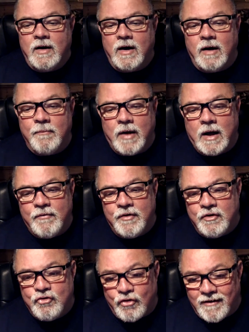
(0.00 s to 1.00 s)
I'm having
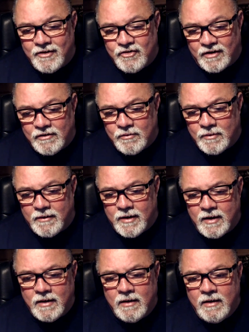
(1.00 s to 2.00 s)
a dry January
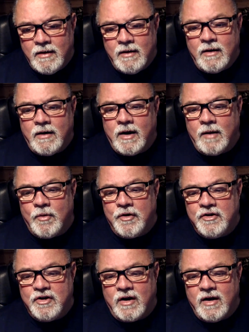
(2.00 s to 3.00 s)
and I'm on a
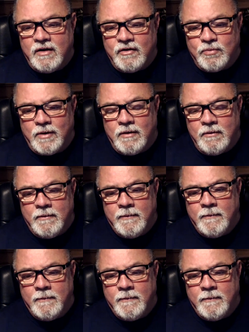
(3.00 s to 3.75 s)
diet as well.